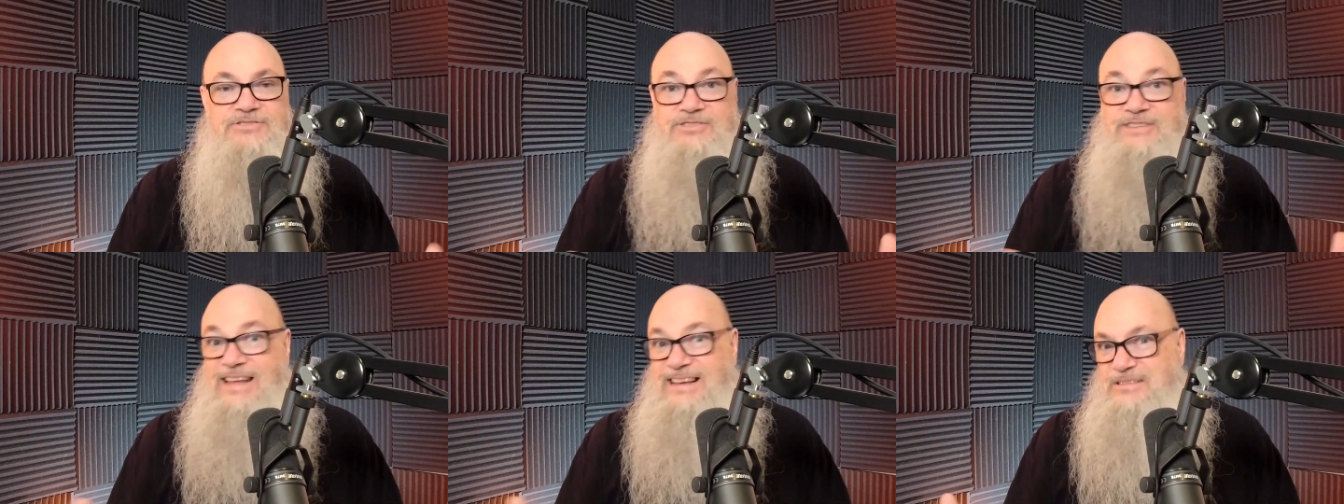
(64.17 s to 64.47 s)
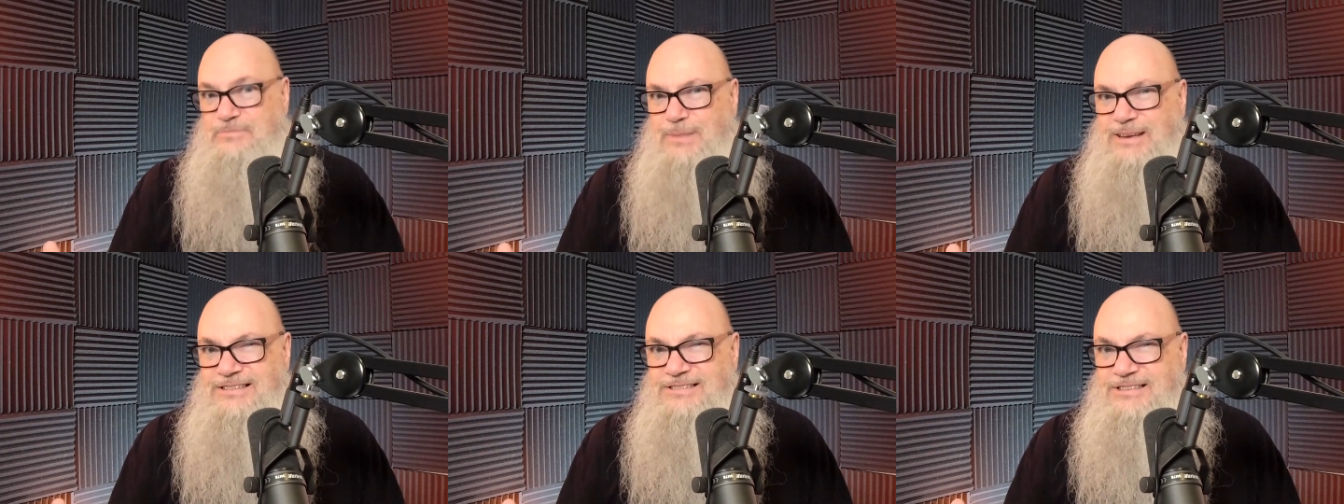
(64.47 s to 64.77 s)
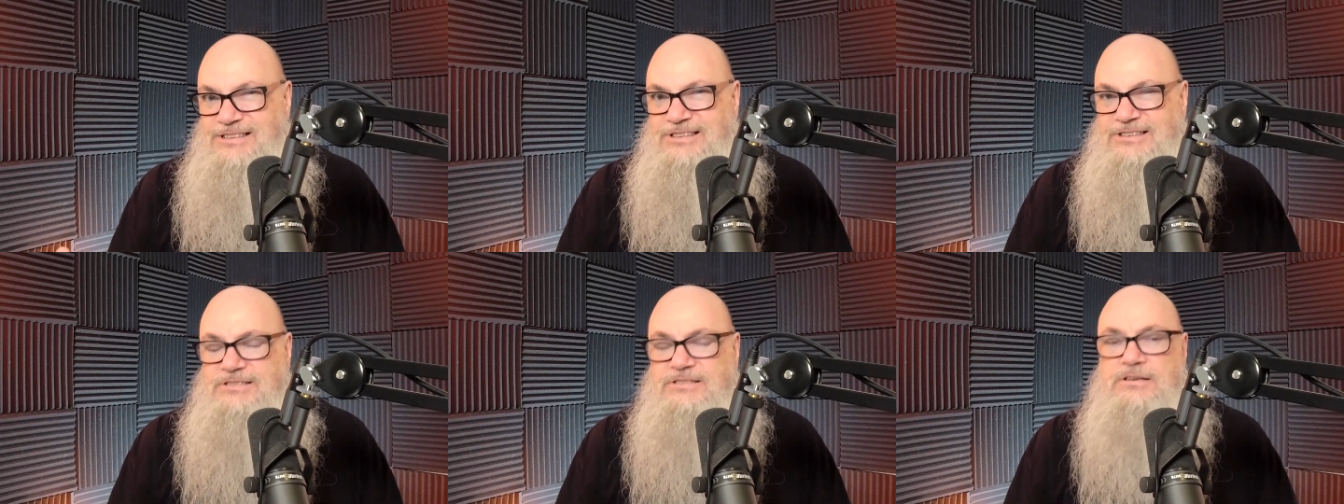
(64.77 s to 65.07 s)
text
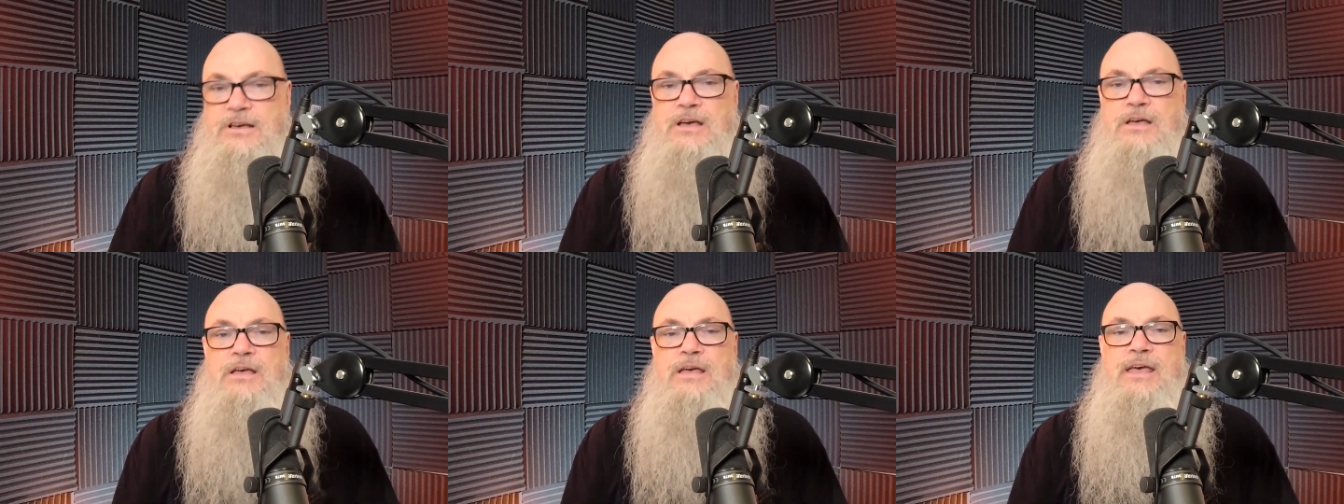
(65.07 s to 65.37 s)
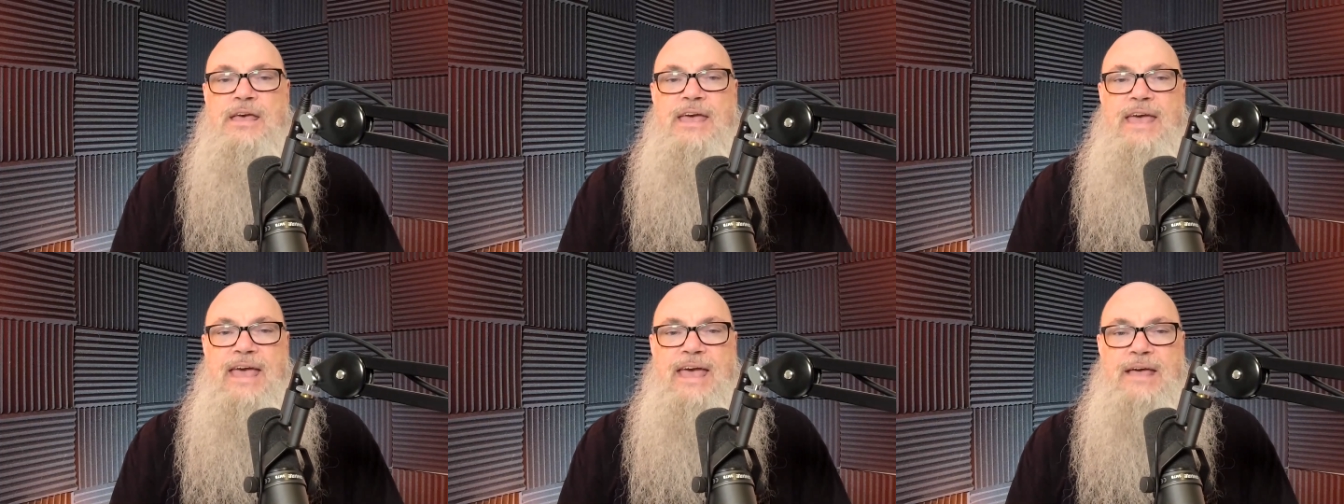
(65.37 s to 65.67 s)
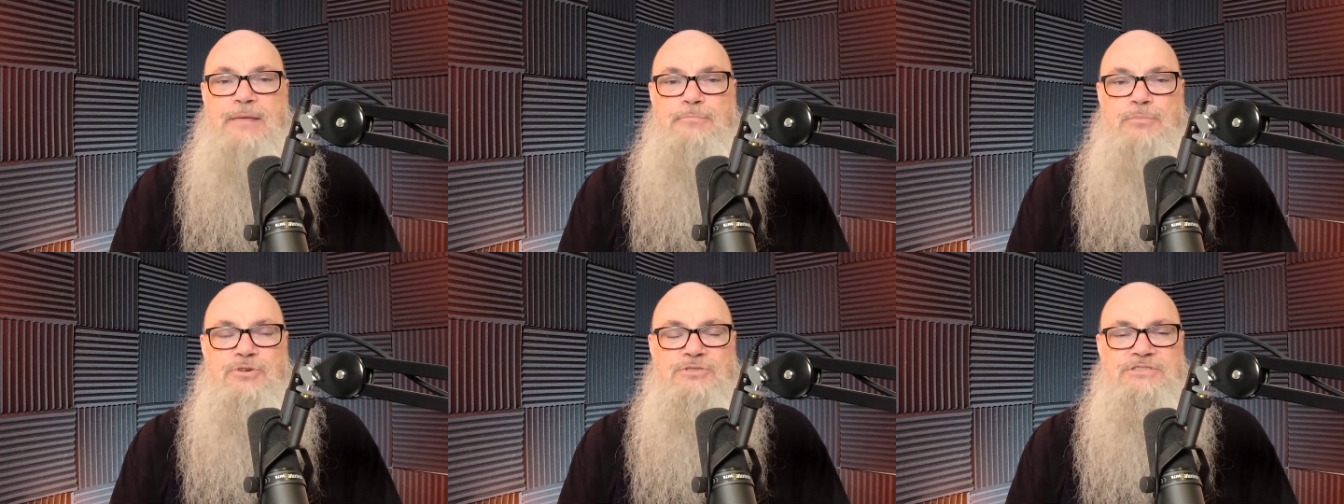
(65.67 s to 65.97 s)
messages.
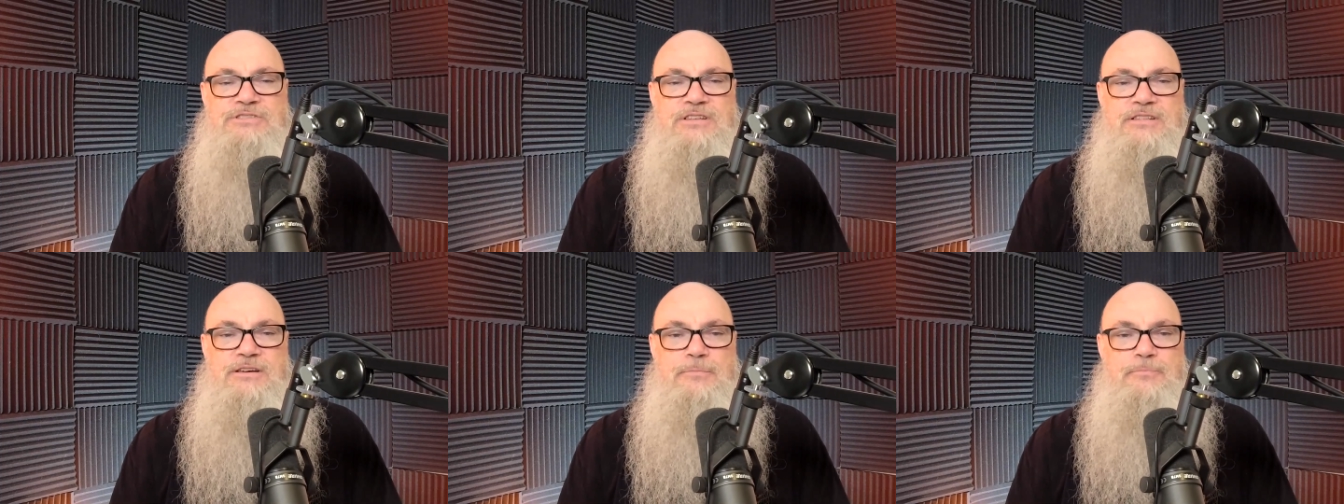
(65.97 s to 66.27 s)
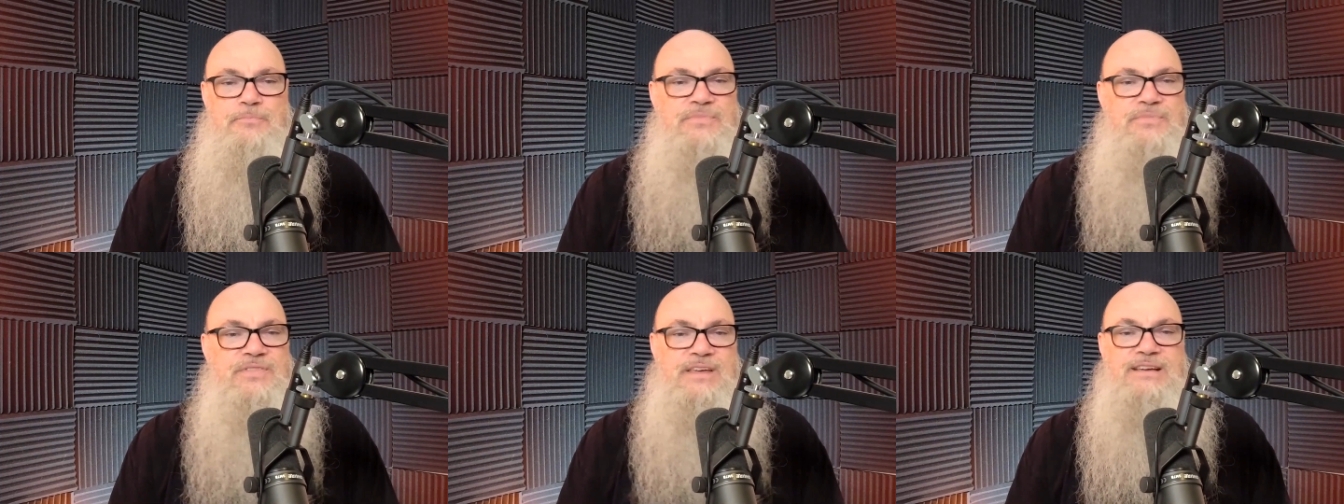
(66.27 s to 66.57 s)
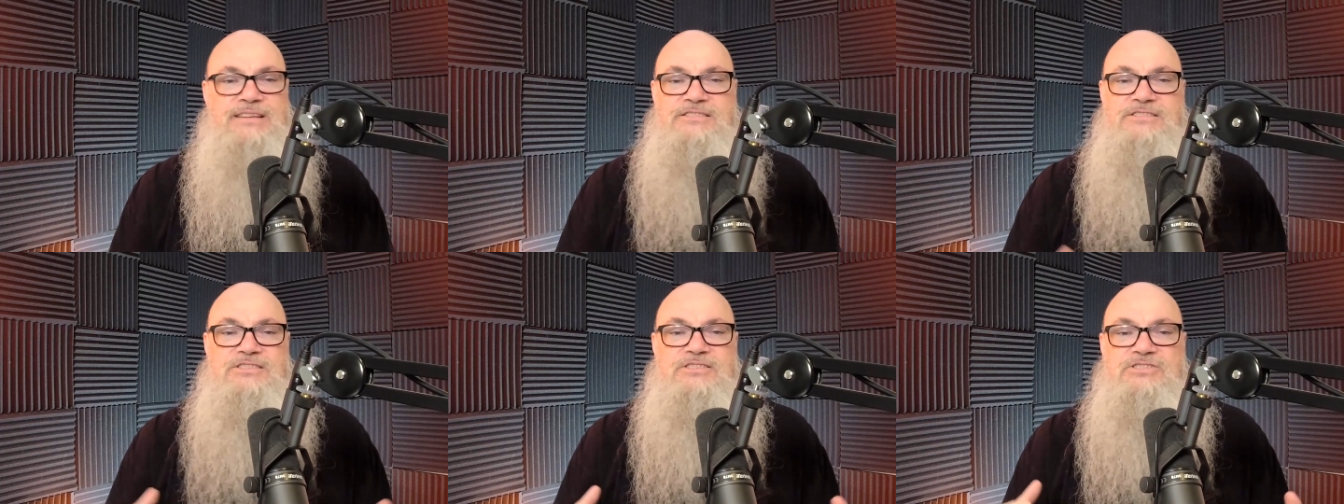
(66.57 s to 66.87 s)
And most of them think
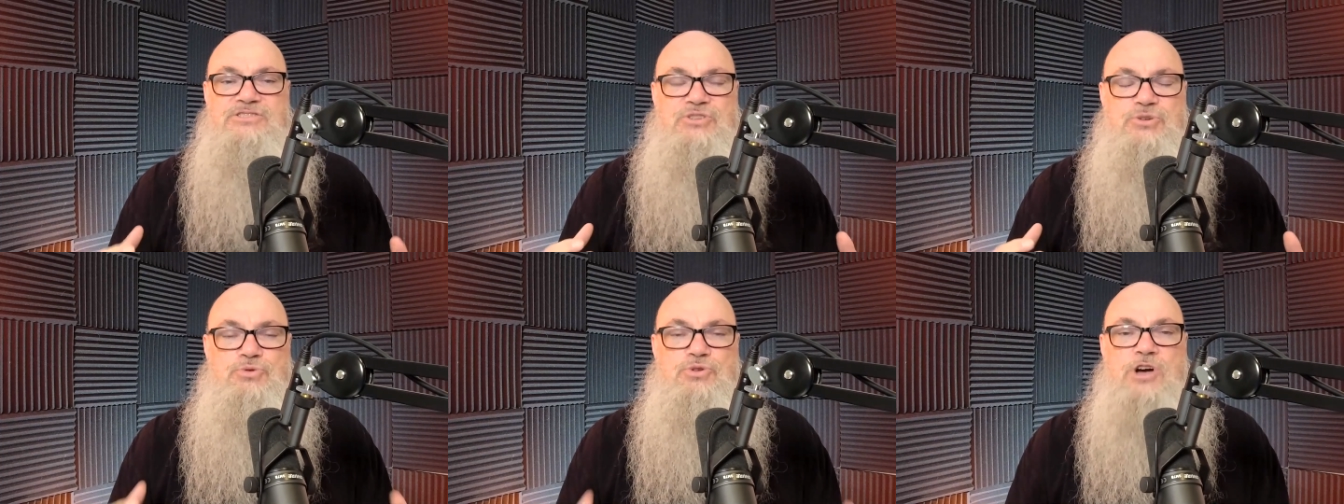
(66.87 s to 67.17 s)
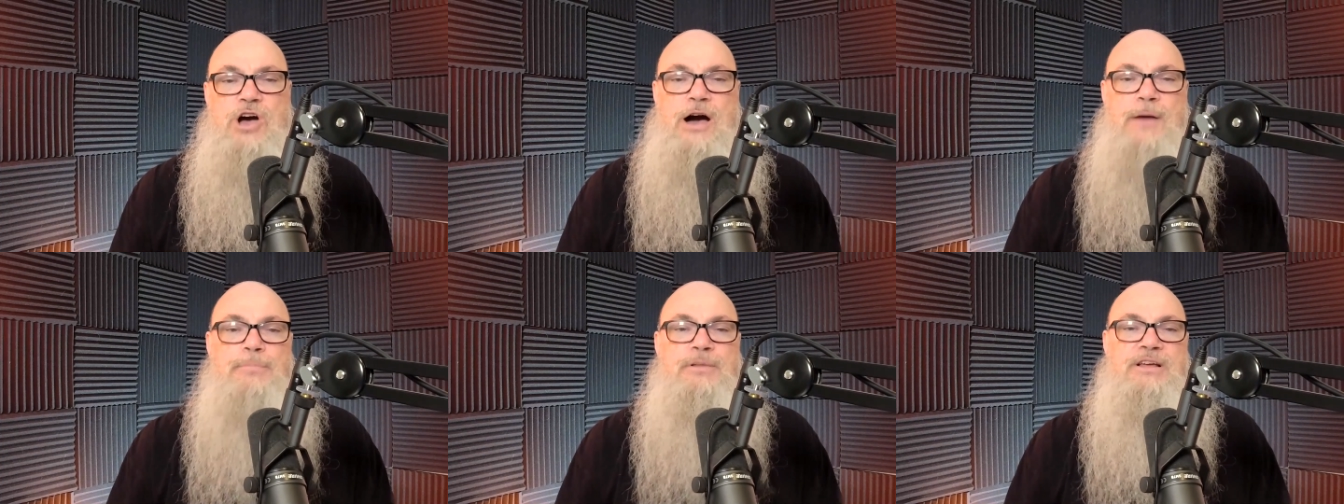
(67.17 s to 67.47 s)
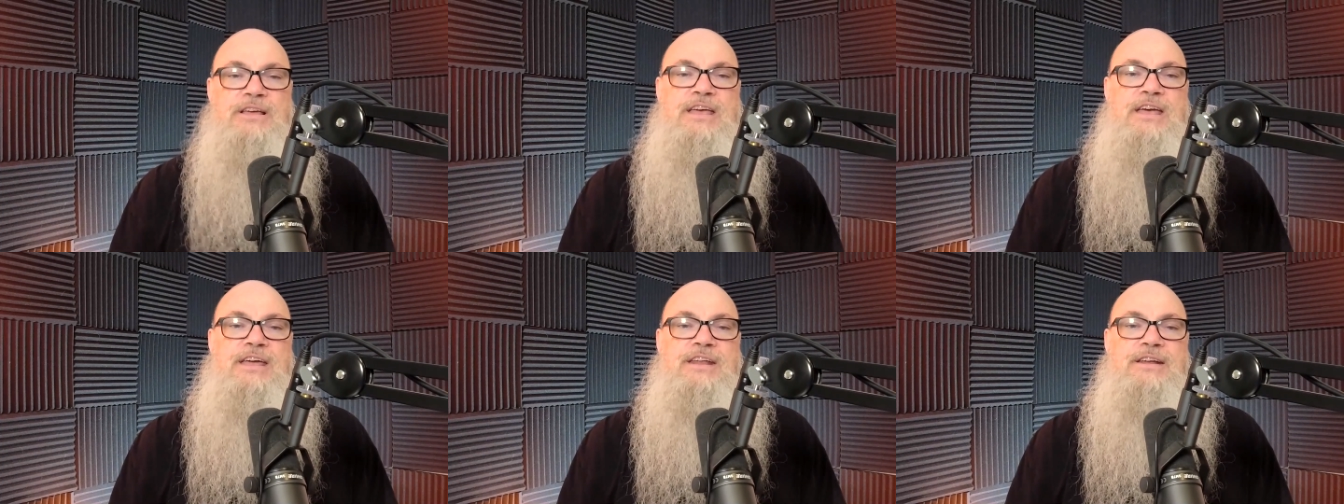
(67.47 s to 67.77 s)
it's just too
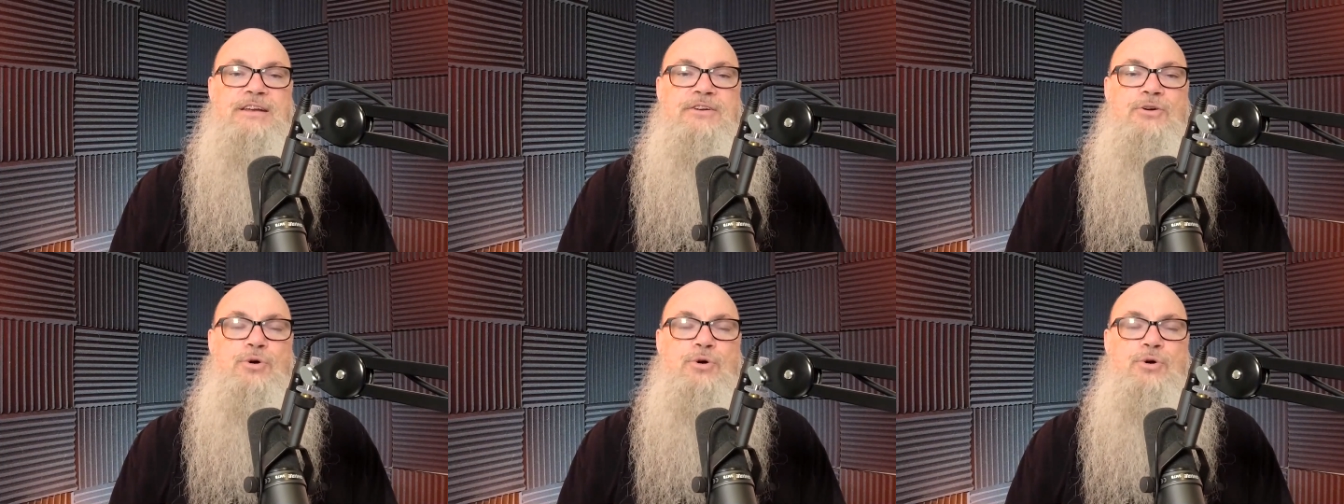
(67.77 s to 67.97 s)
complicated,